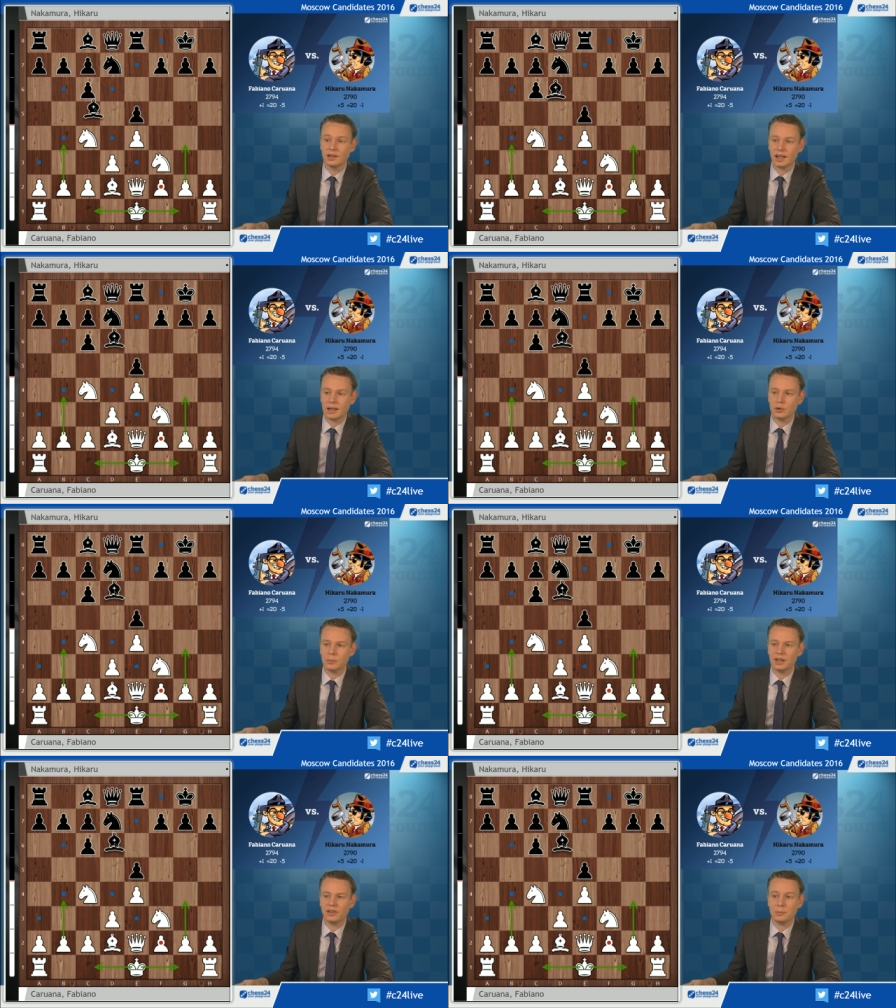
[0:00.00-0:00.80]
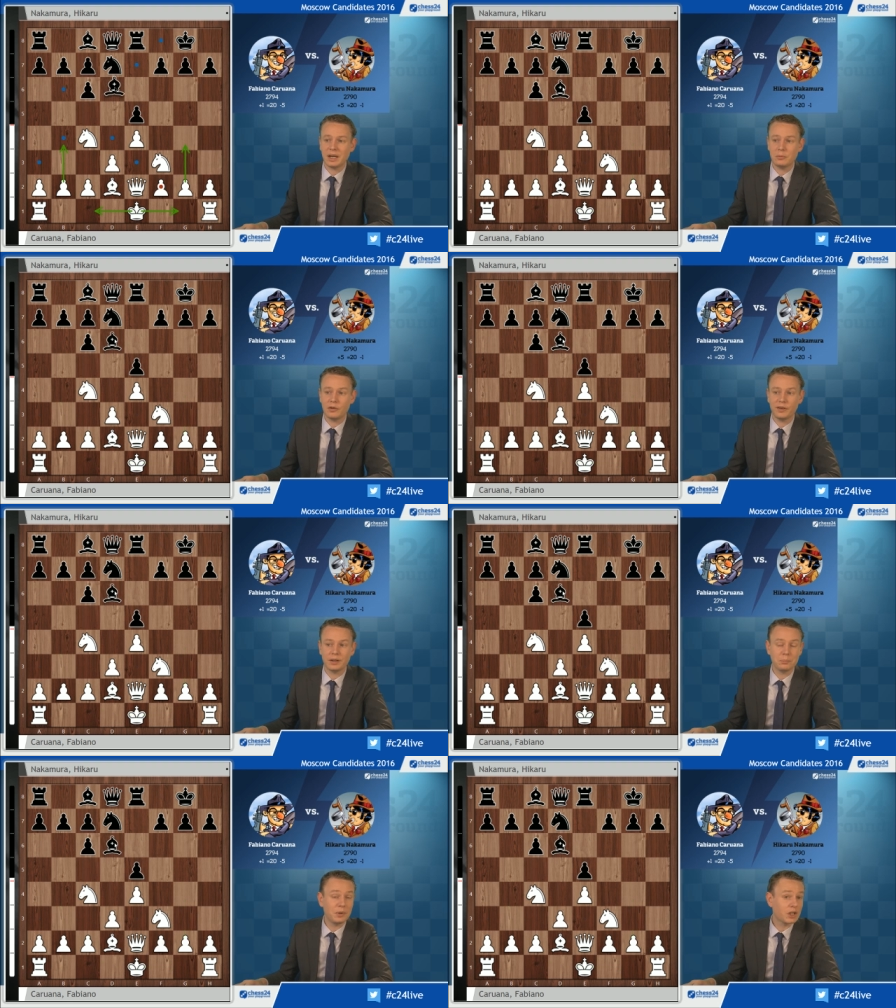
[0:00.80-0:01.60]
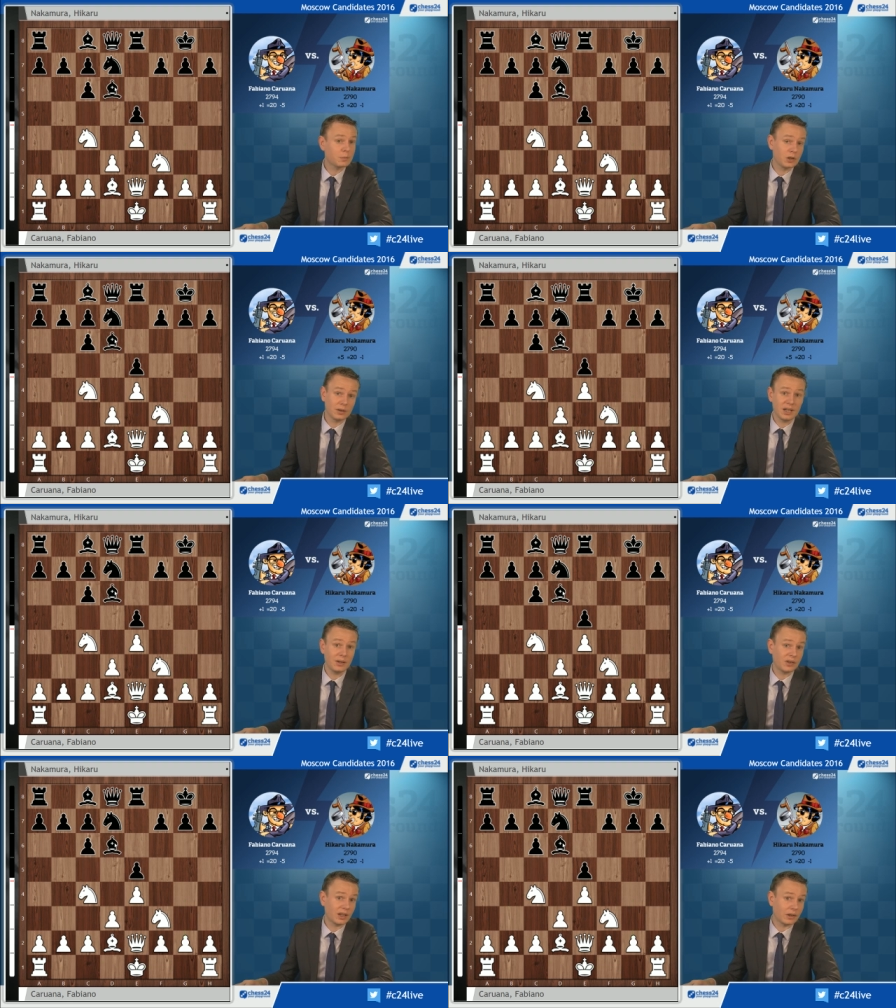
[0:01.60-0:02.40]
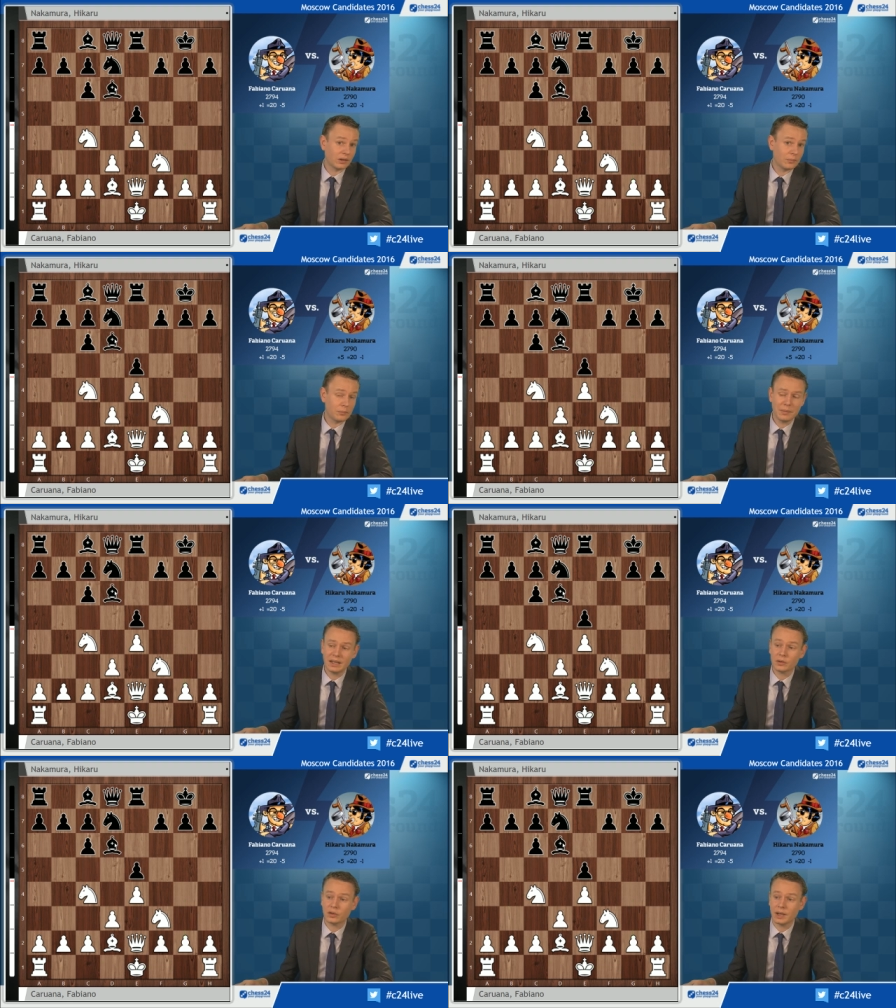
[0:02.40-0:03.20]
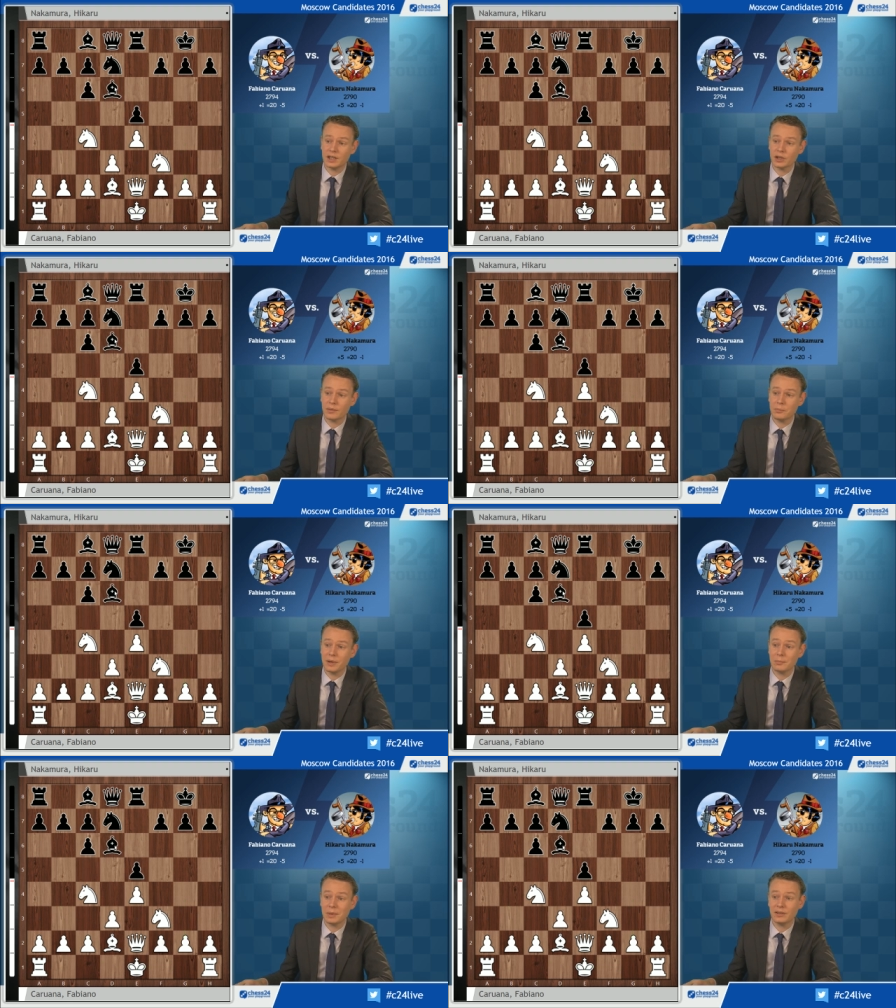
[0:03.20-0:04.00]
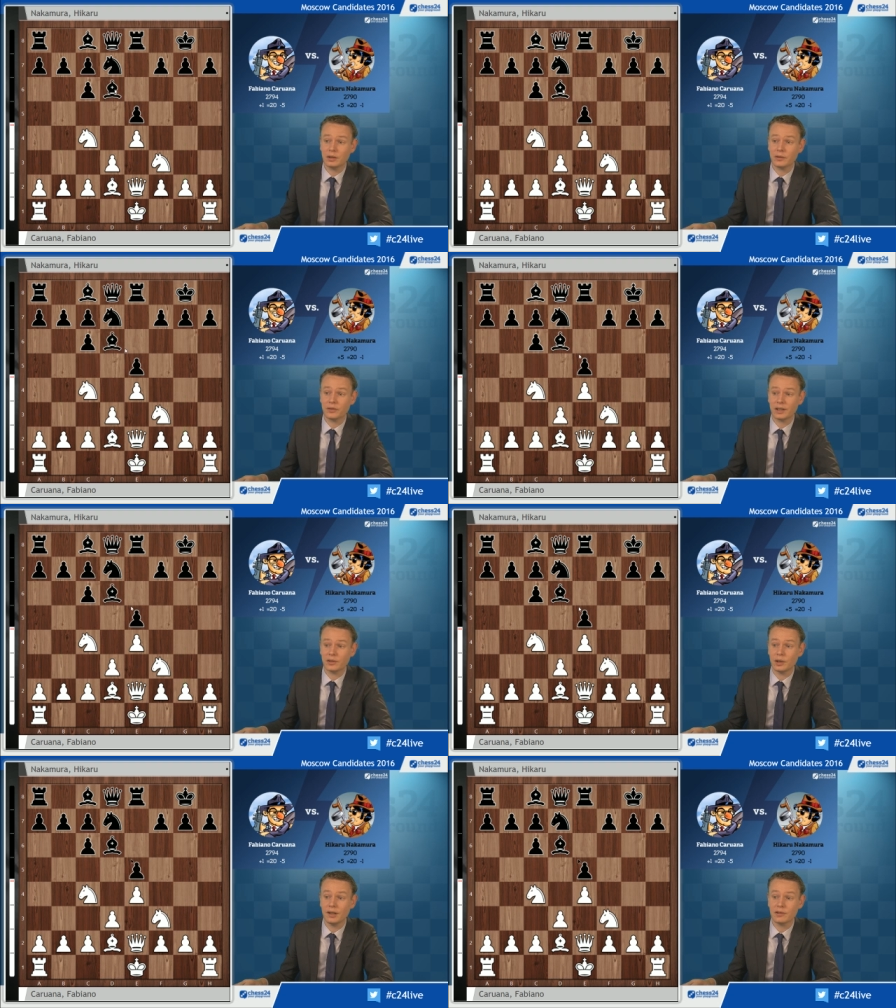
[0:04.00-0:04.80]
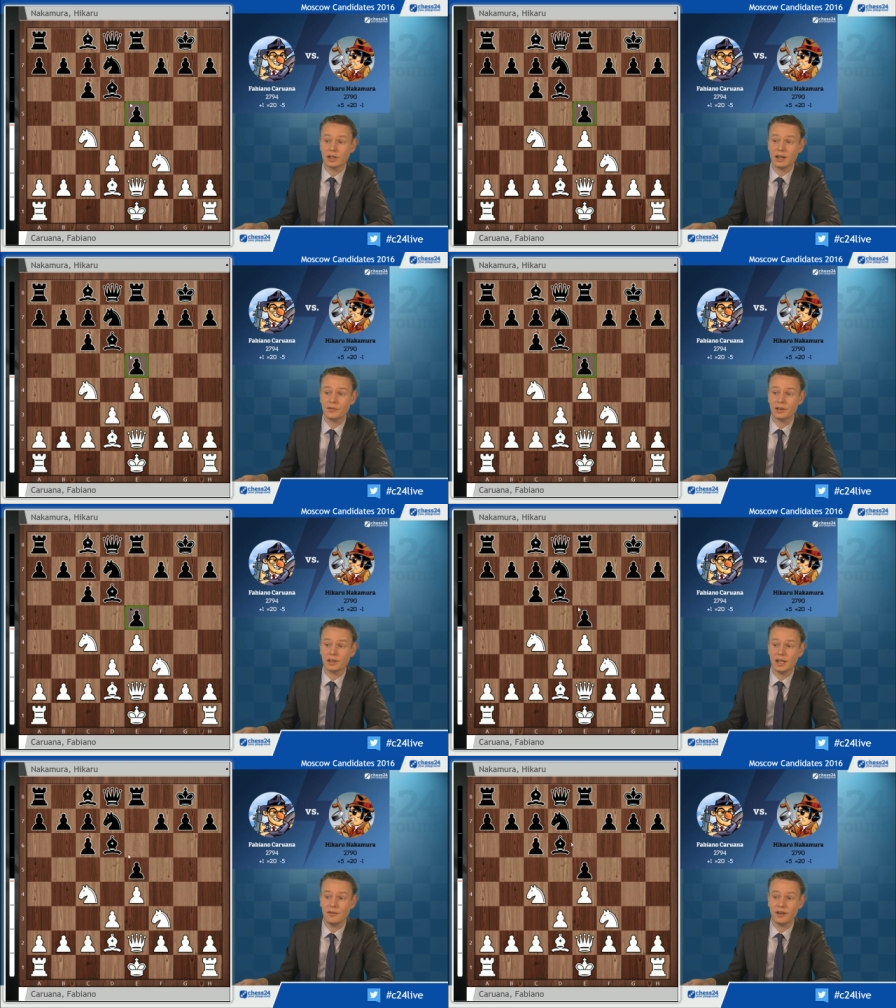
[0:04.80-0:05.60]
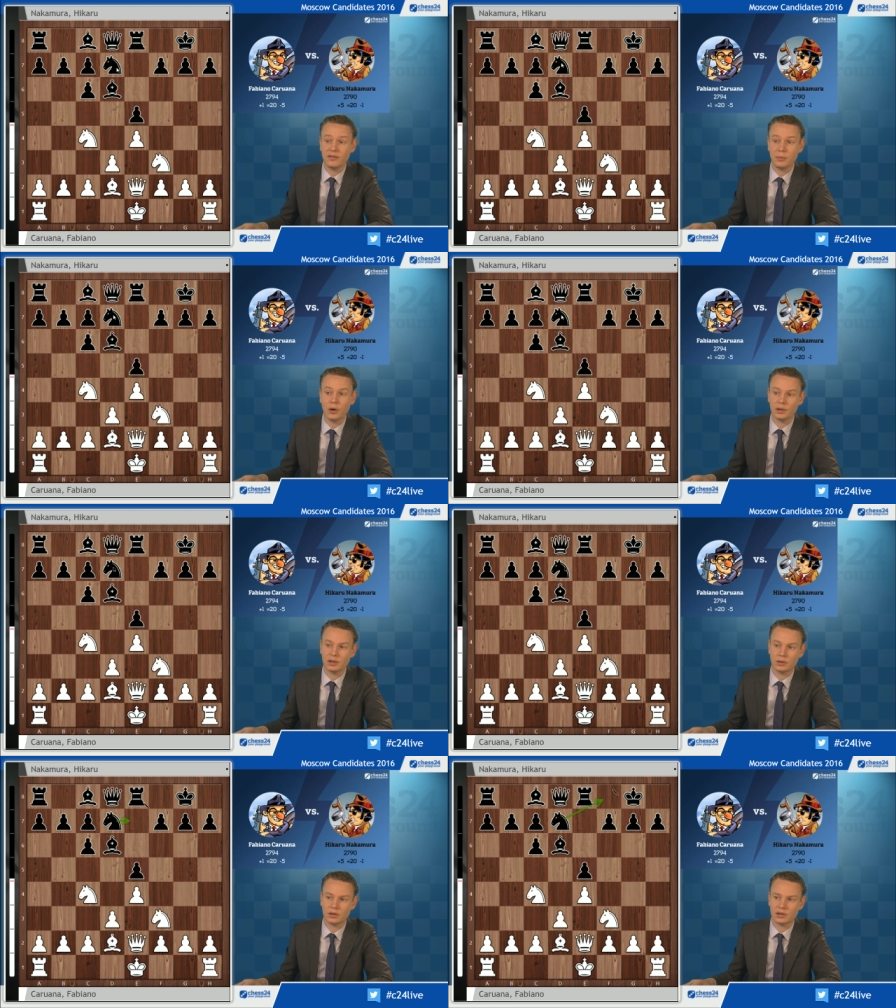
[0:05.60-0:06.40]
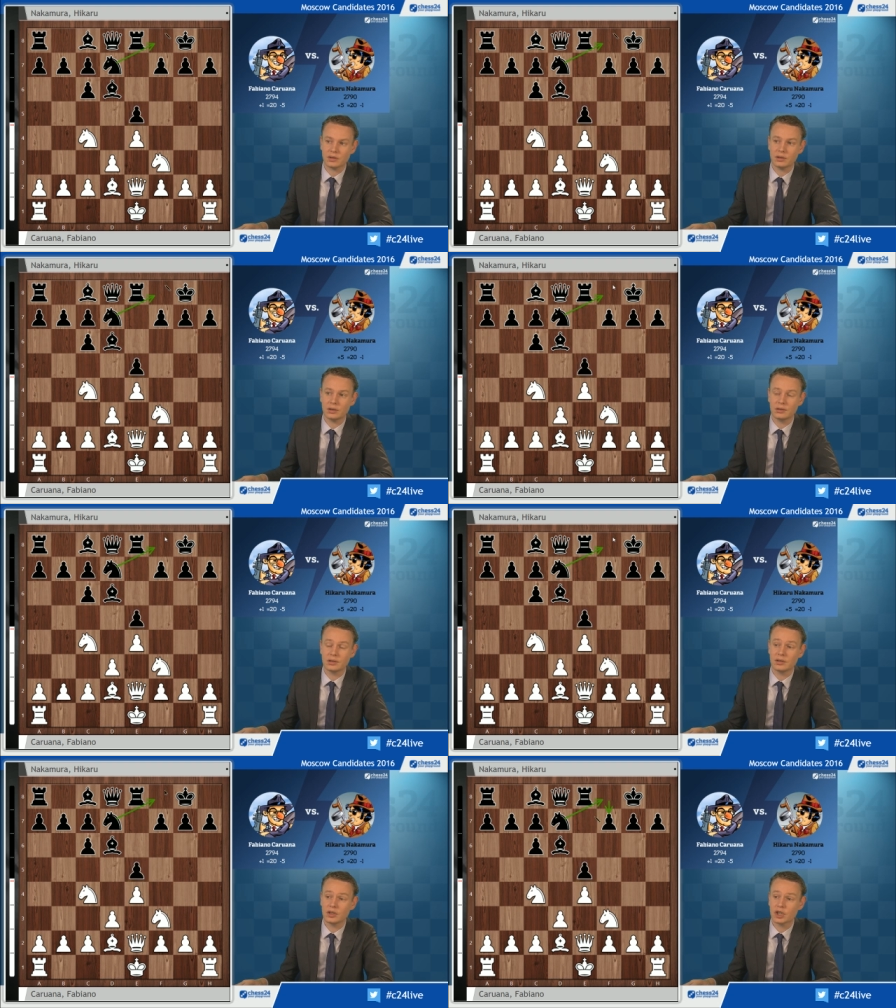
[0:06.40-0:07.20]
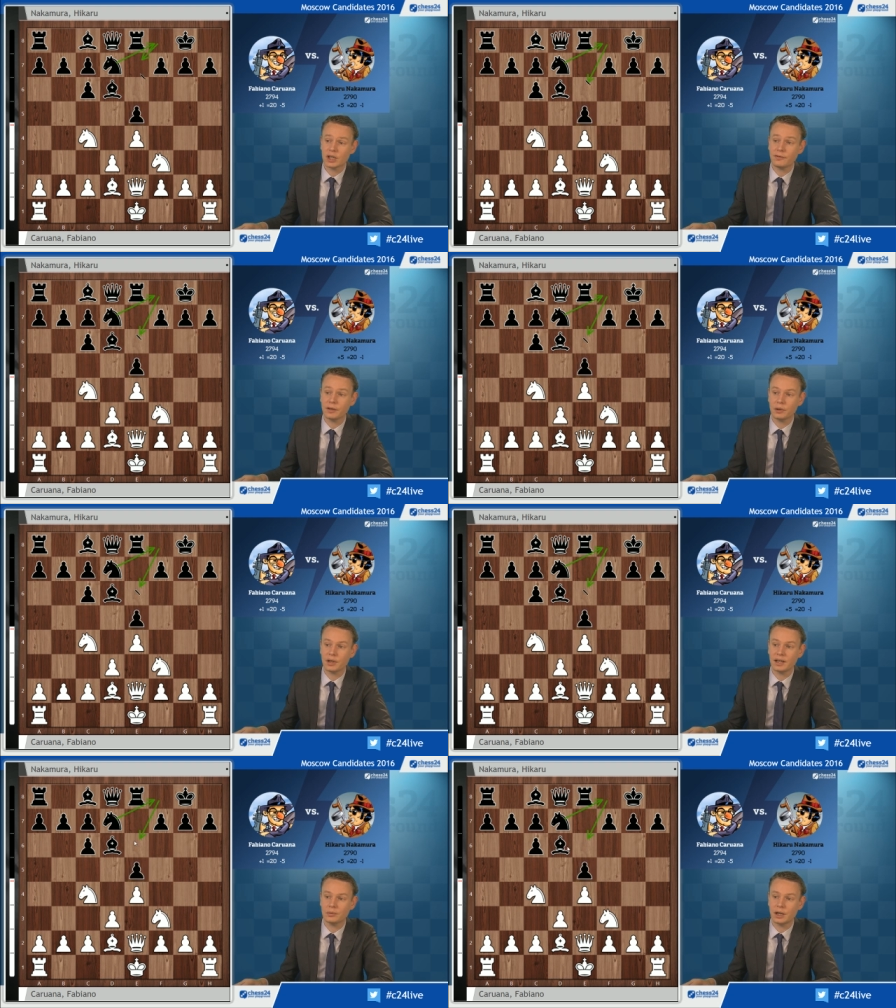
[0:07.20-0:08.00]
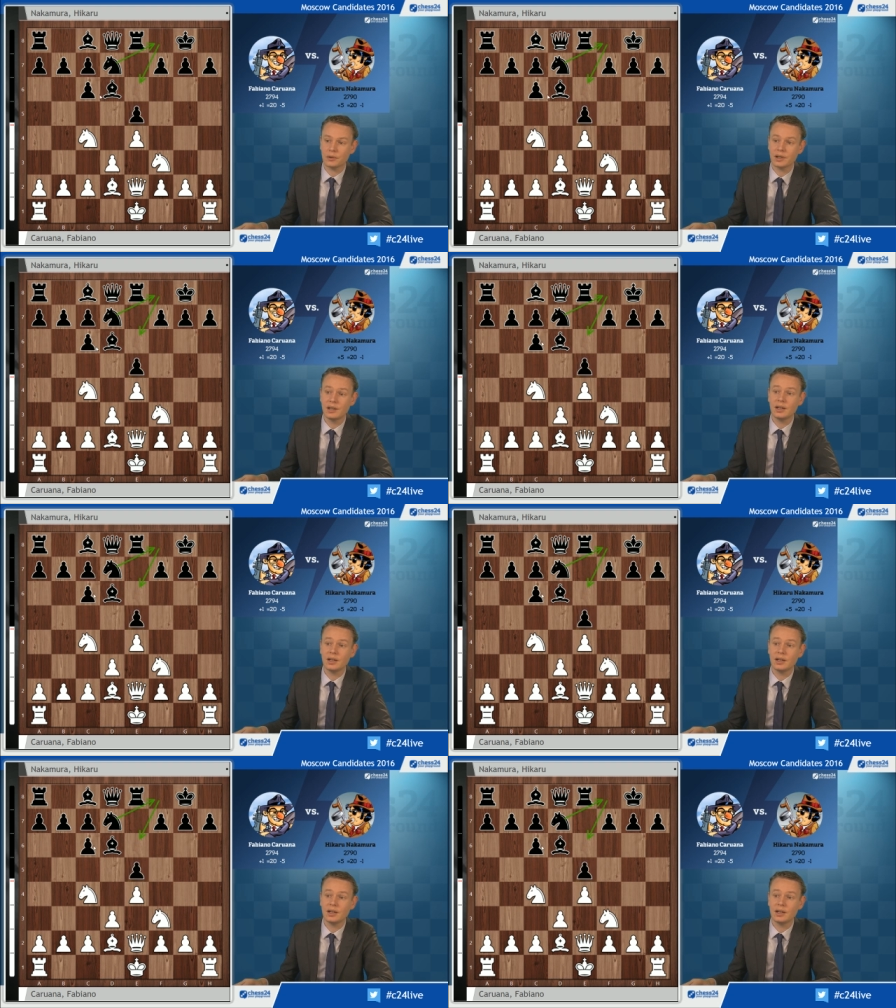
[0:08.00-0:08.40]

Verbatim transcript: Nakamura plays the main move here, bishop to d6. Might look strange, but it makes a lot of sense. You have to cover the e5 pawn in order to shuffle your knight around.